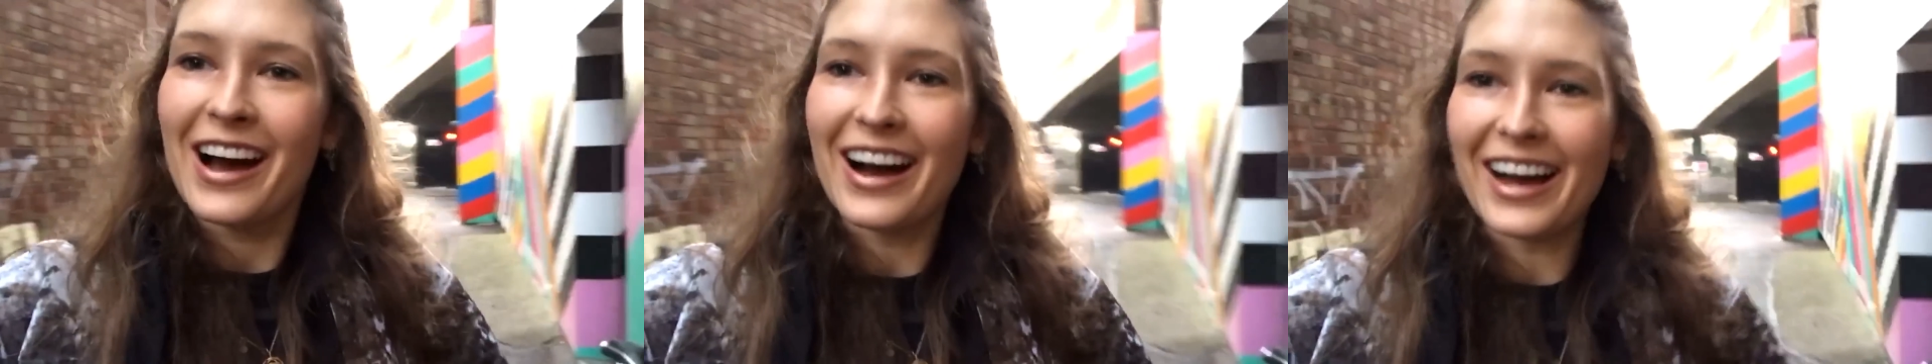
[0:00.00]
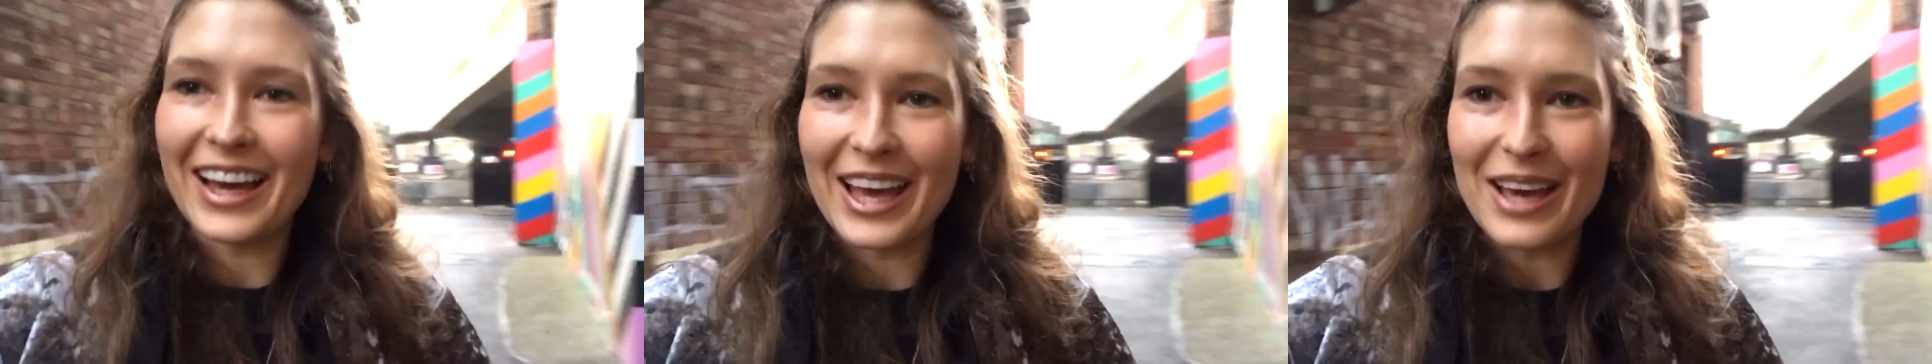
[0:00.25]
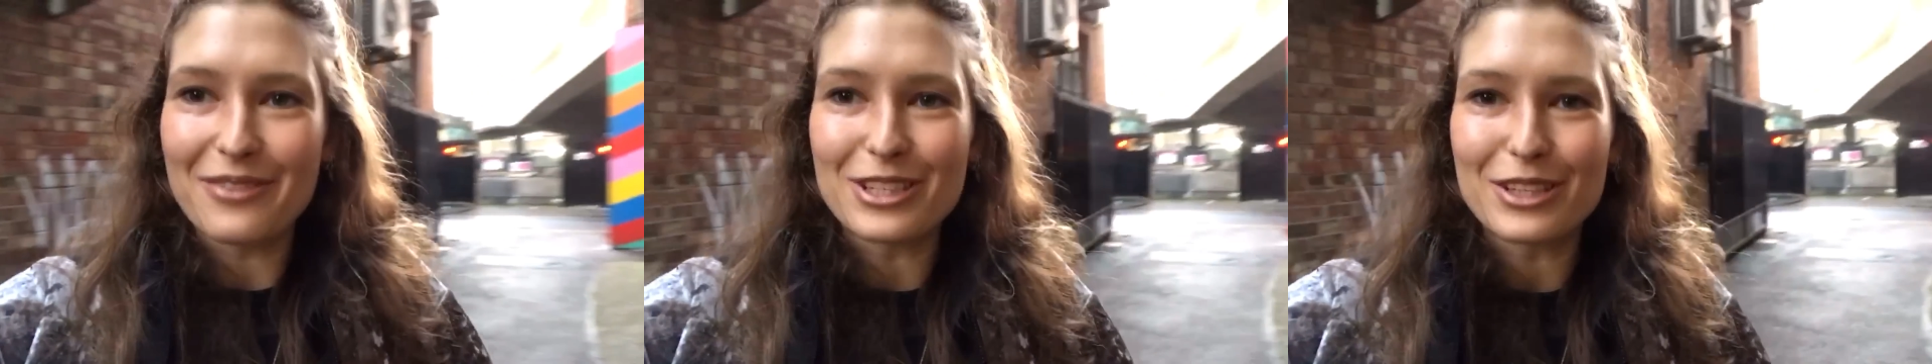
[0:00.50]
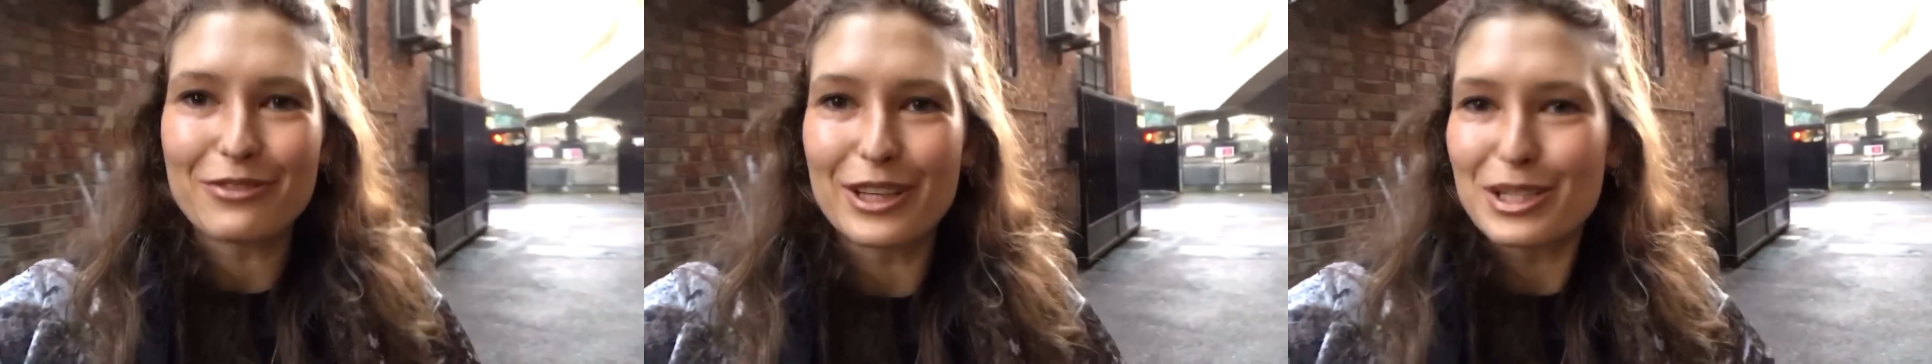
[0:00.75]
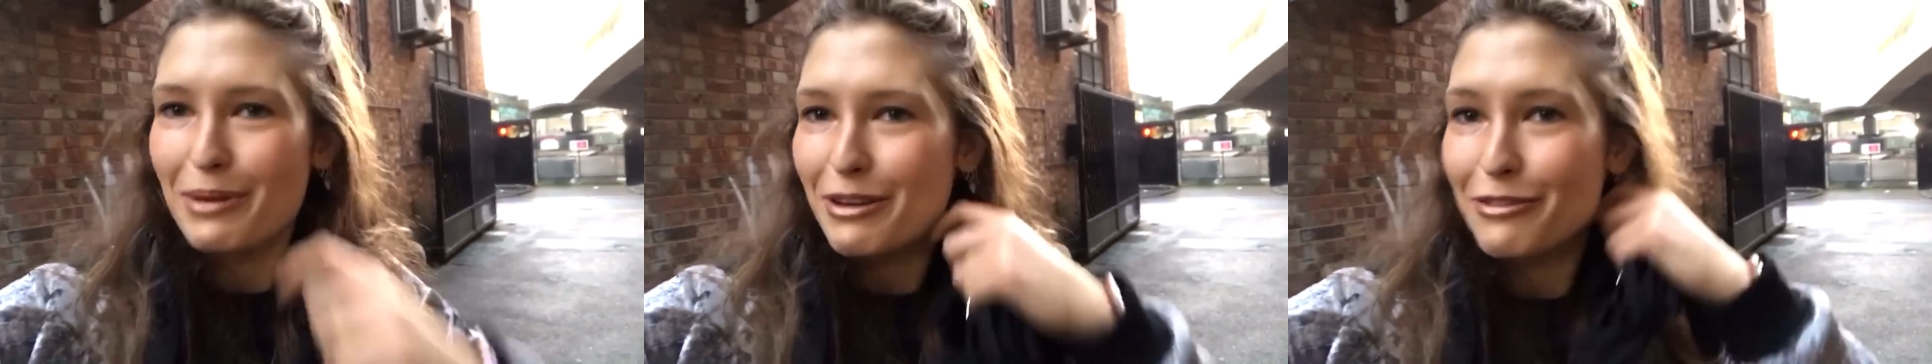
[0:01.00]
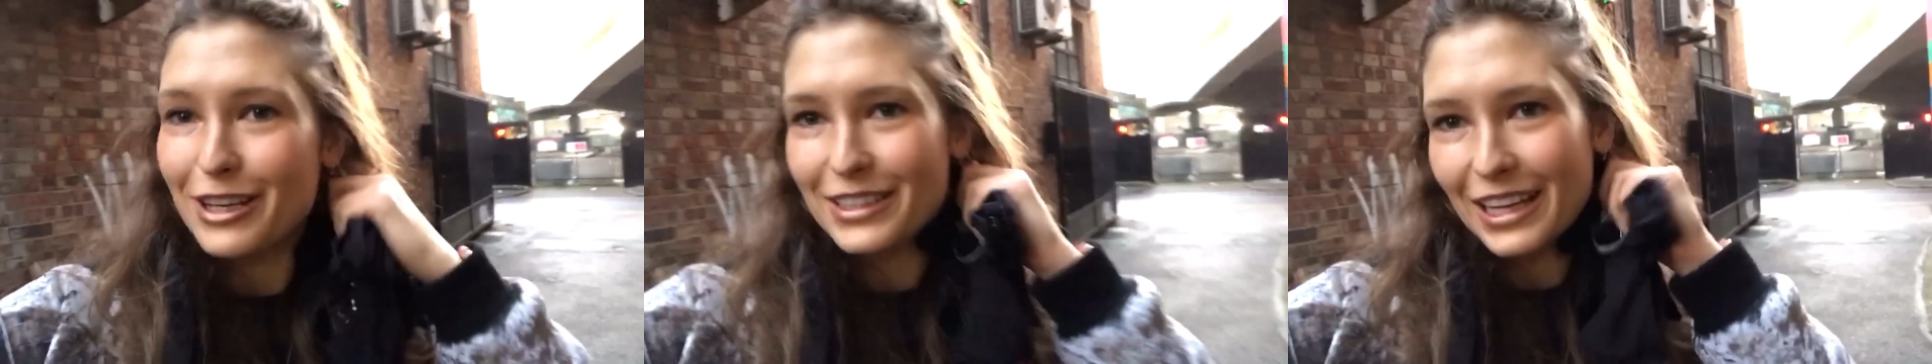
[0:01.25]
I have just finished my
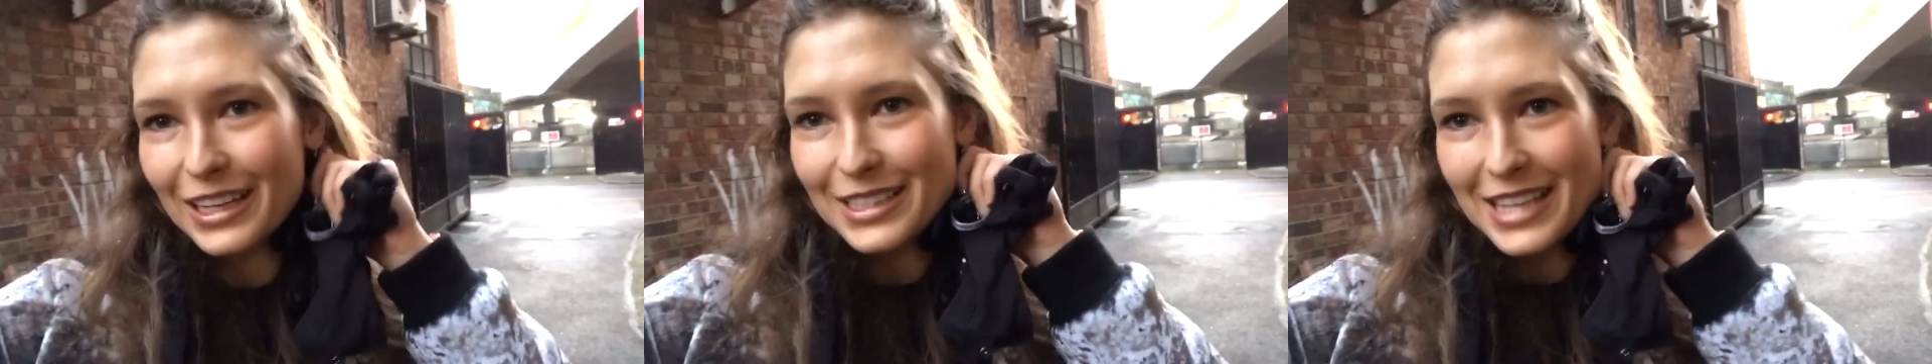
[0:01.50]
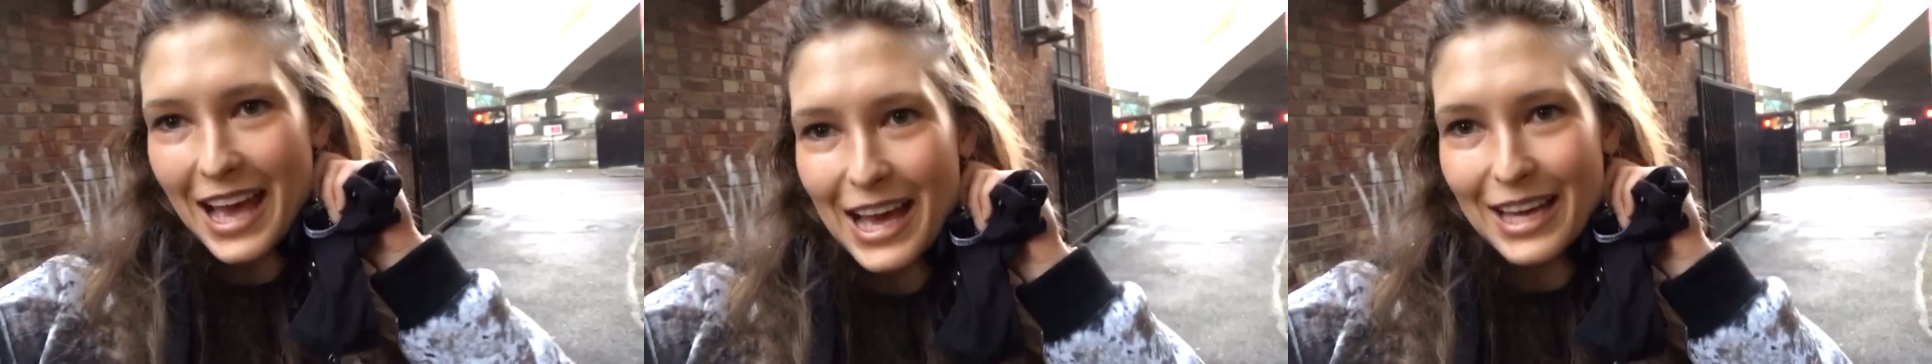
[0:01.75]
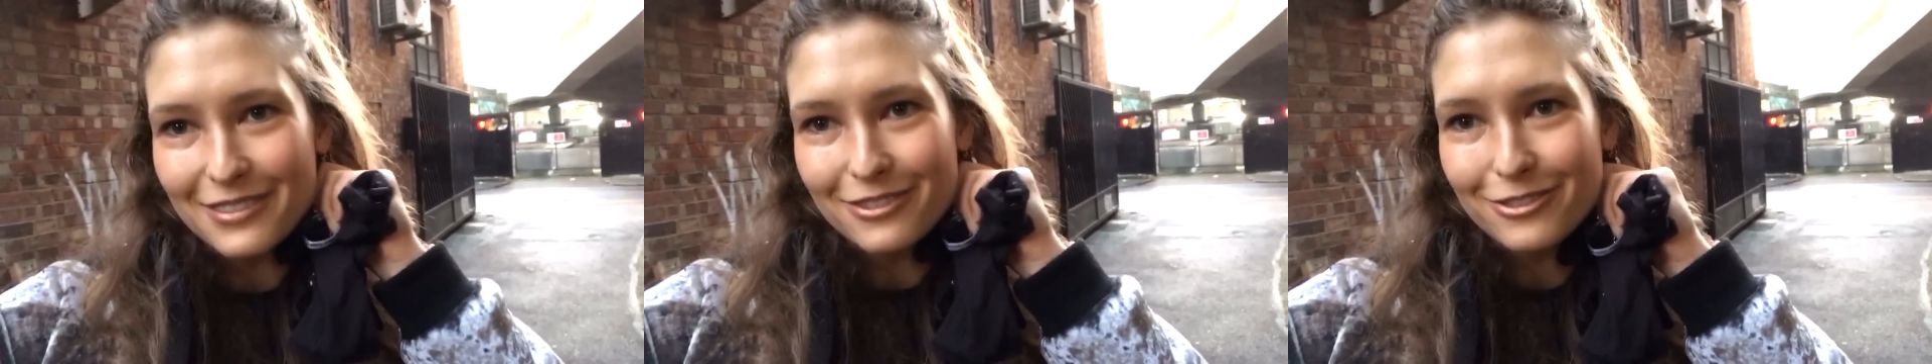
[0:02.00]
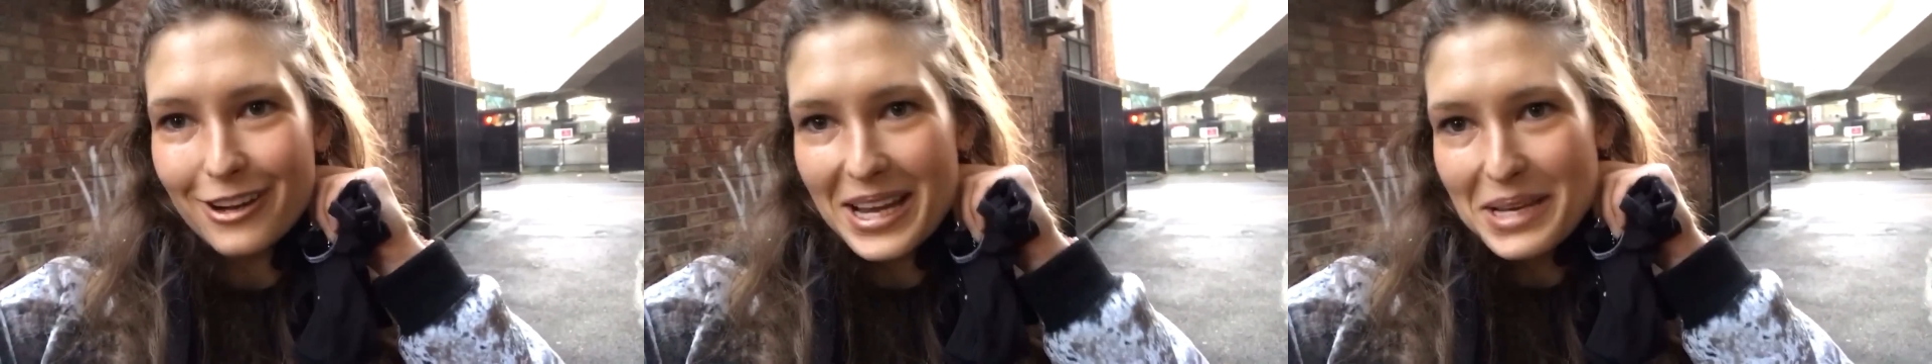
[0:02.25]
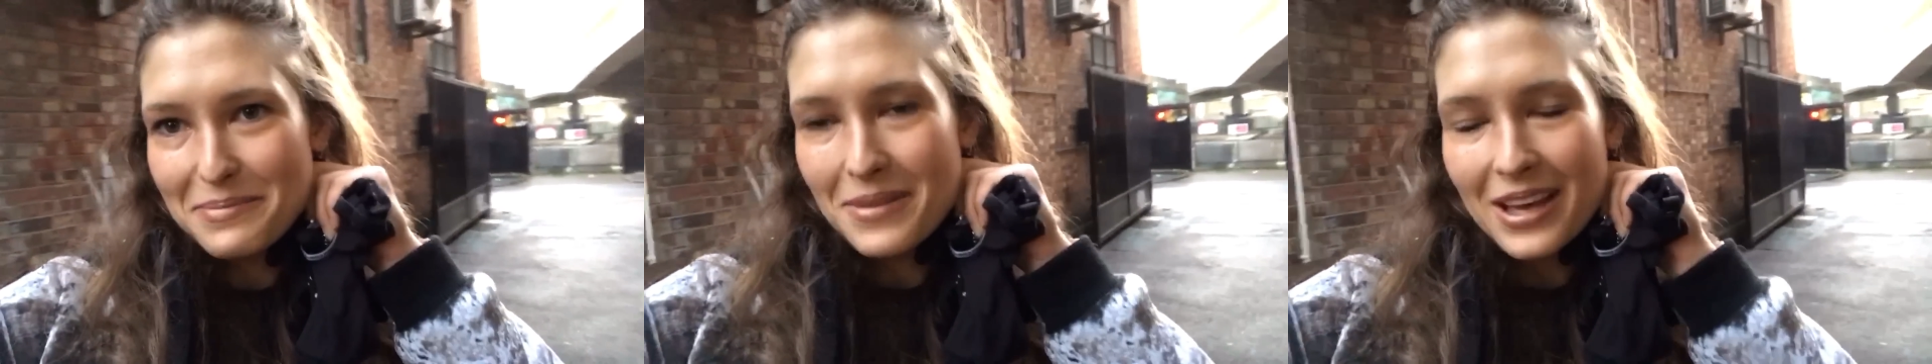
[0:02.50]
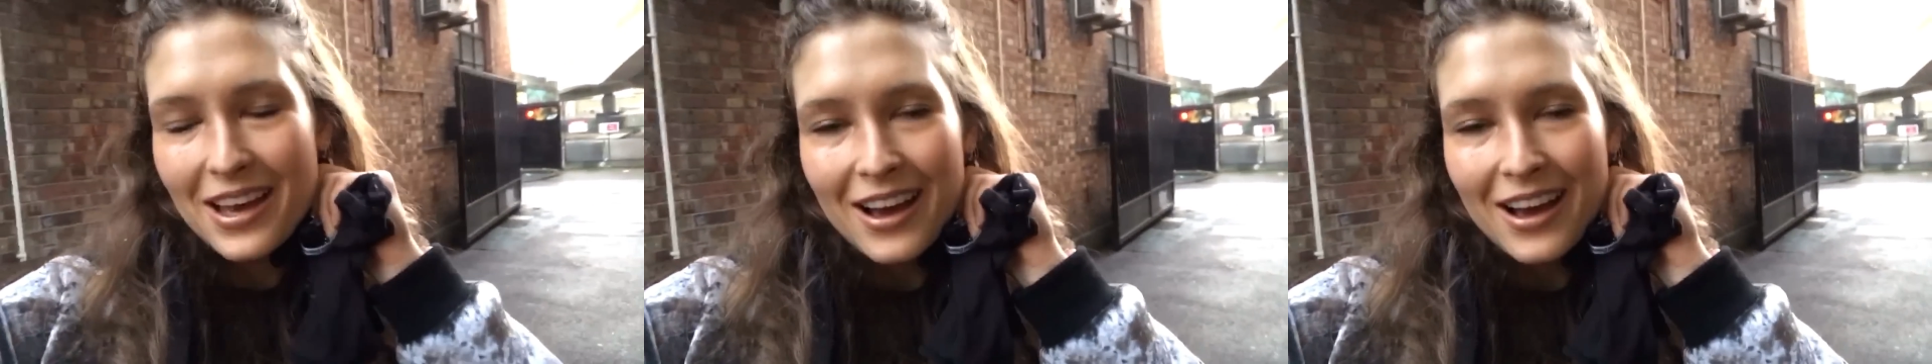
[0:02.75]
first class at Frame.